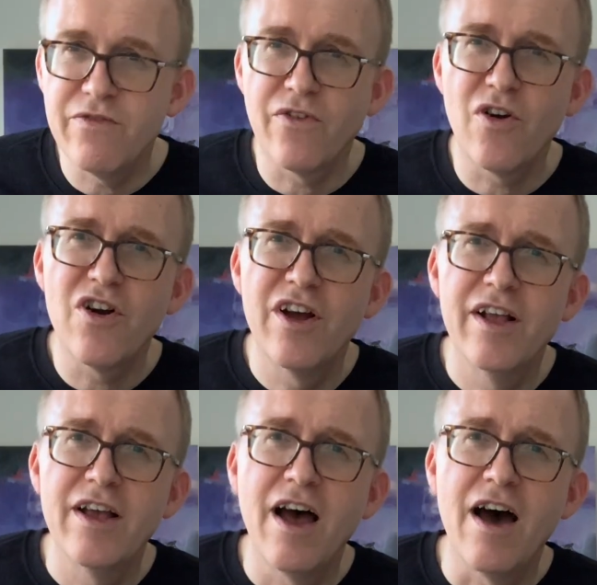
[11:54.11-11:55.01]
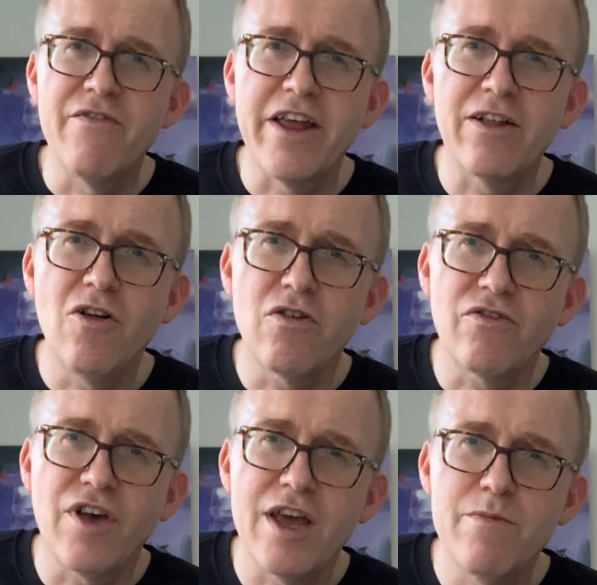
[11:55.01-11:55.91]
for a very long
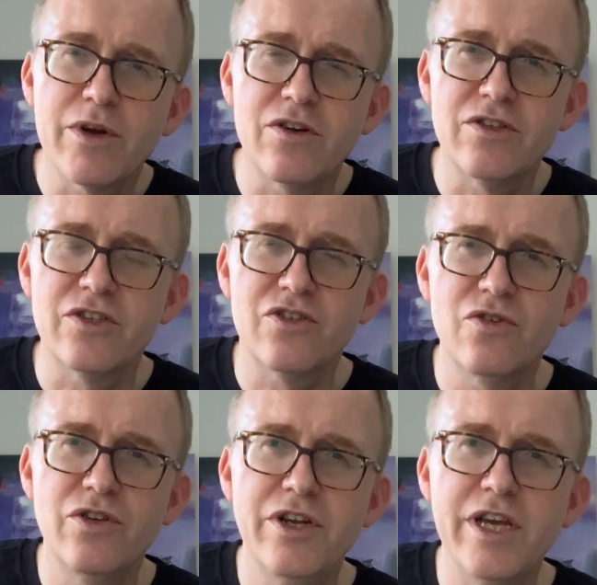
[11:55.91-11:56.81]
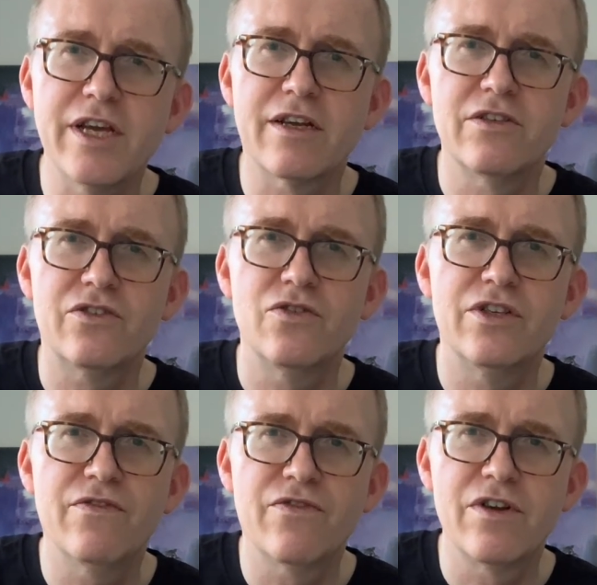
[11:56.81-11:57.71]
time because it's so unique, so
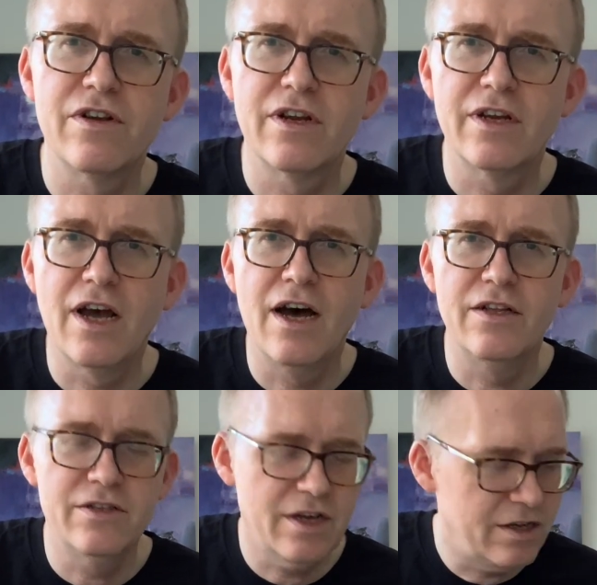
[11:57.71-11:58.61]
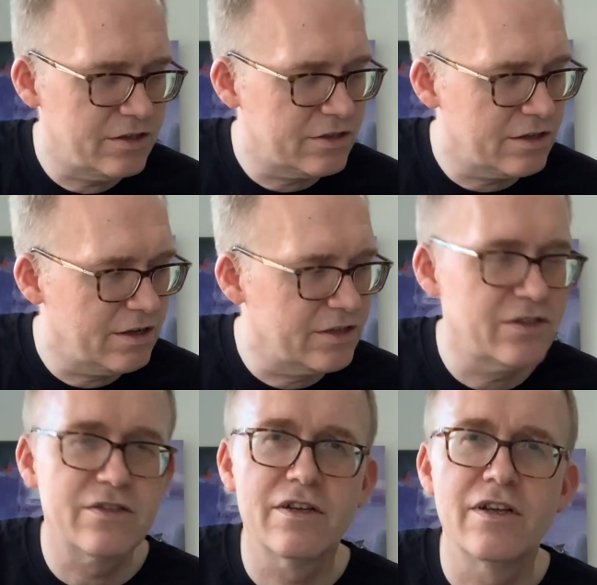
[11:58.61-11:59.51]
different, and
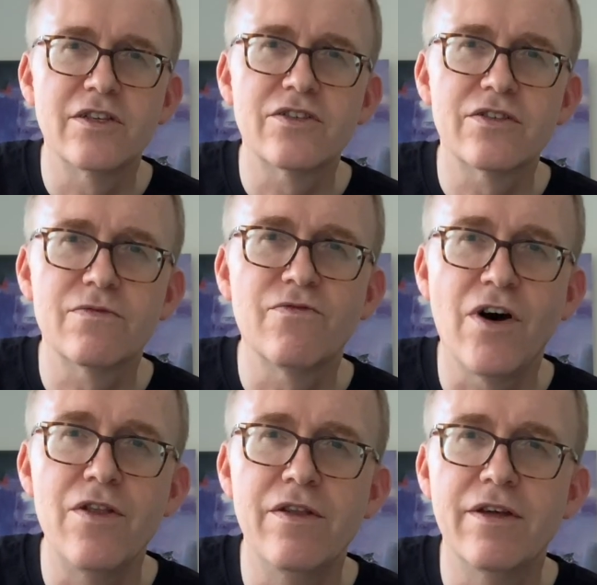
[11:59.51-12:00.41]
it's fun.